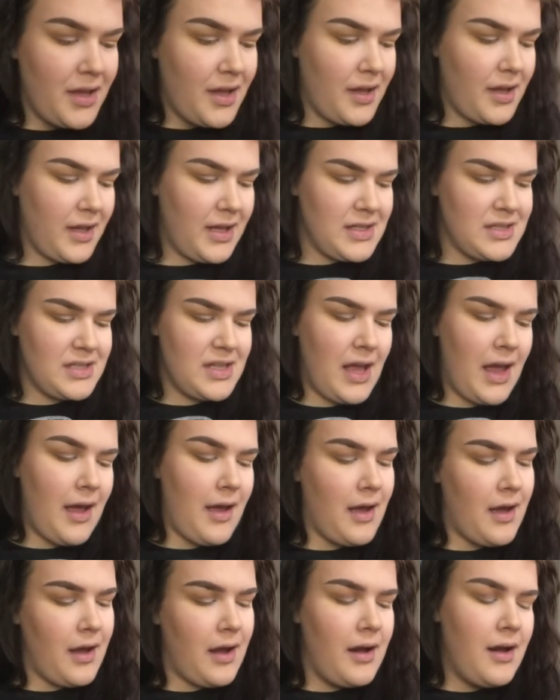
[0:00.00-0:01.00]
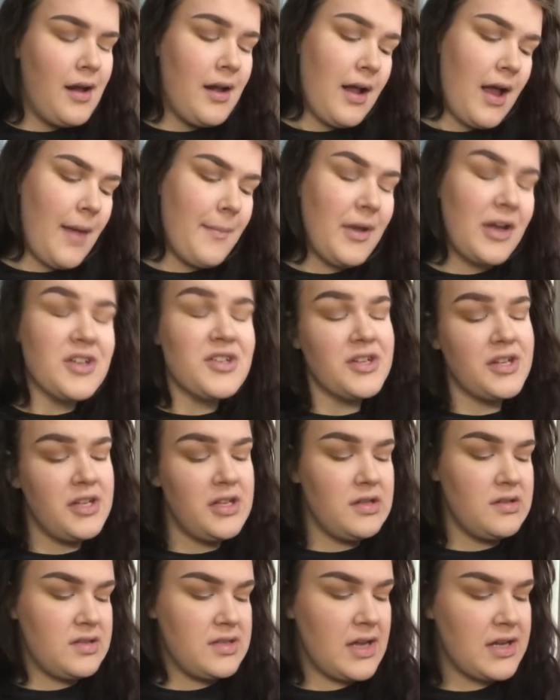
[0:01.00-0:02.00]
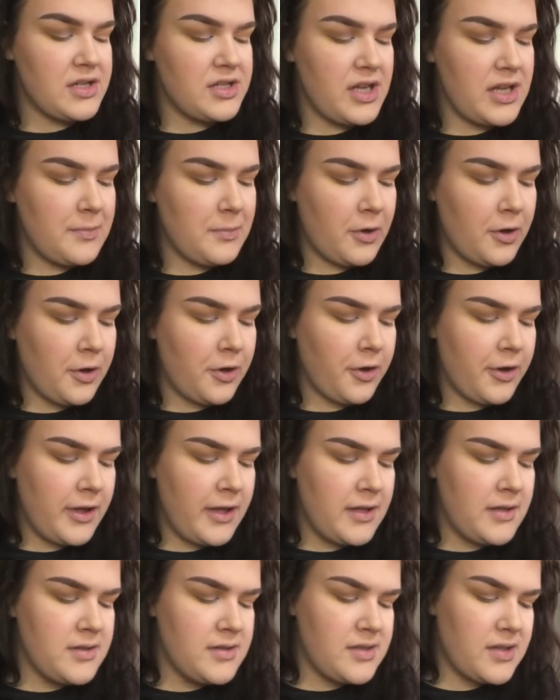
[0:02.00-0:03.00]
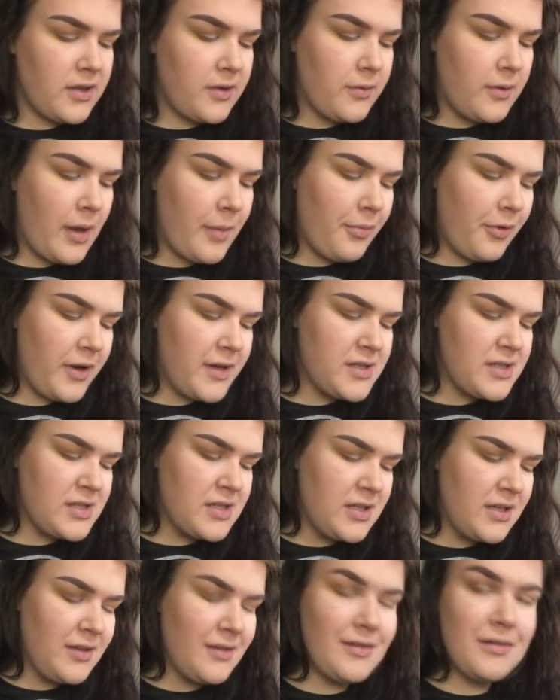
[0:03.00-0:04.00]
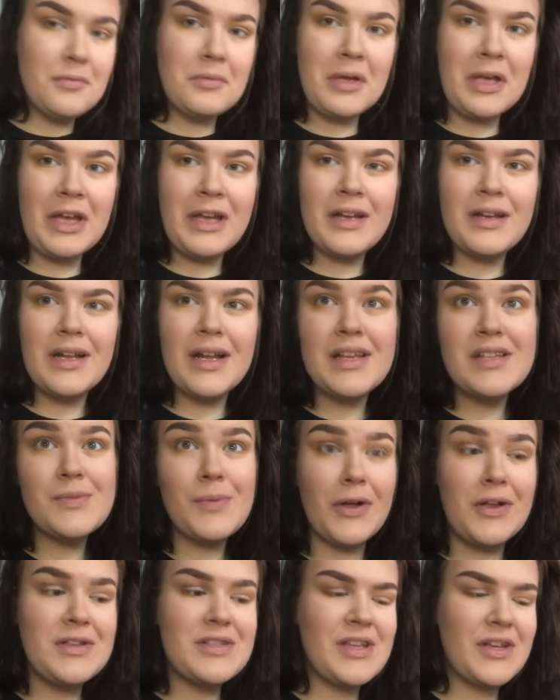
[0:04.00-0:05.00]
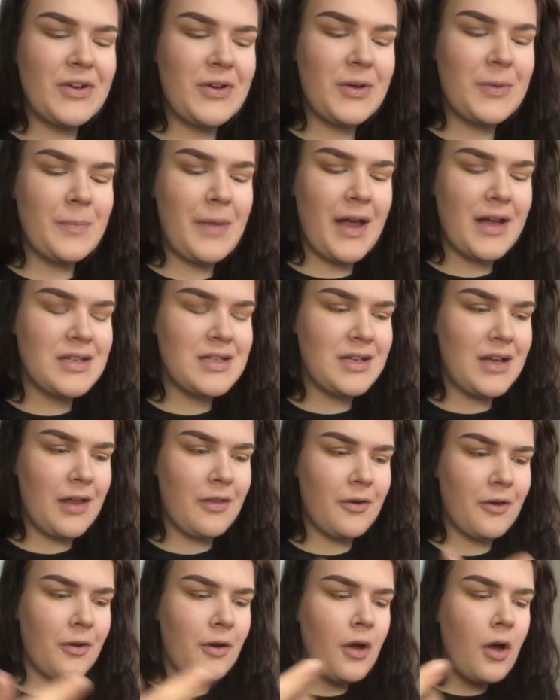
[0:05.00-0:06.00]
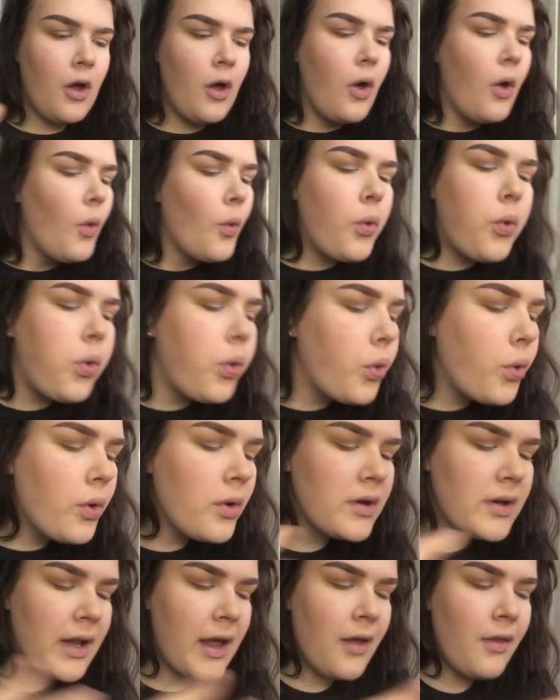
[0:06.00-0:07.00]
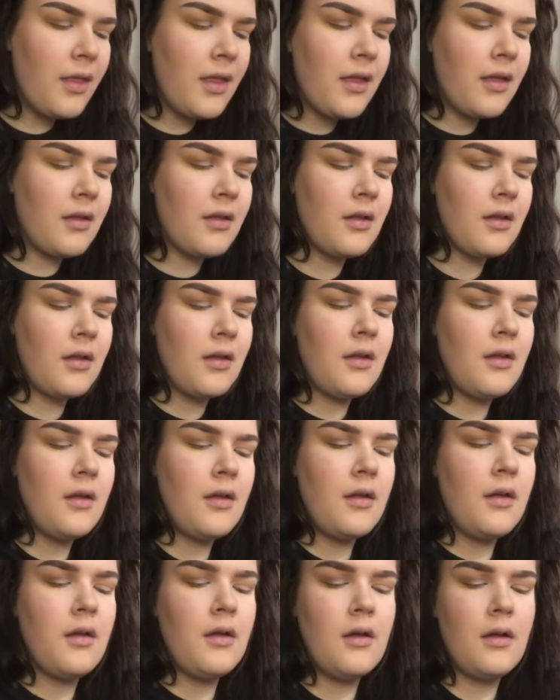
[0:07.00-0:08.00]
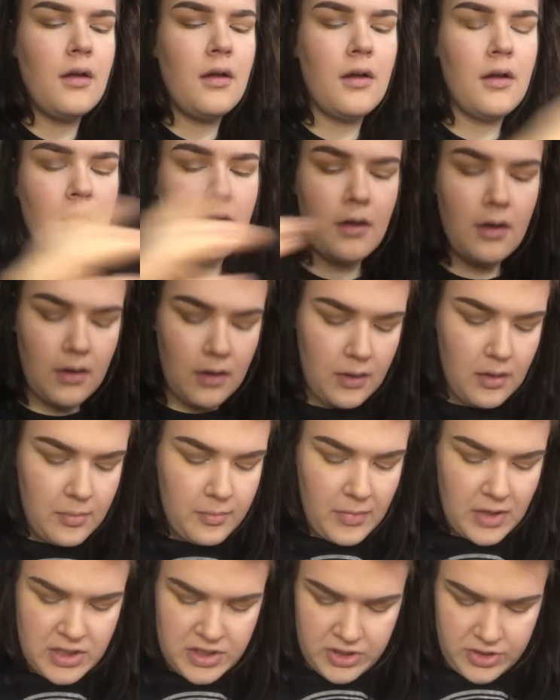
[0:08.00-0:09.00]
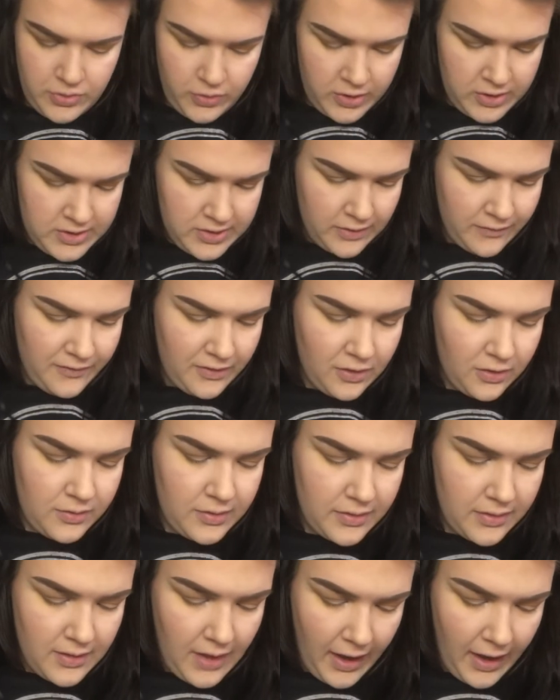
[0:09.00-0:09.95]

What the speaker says: I guess I'm actually gonna use that shade Mercury. So I pressed it as well as I could back together. Now, like, my shorts are filled with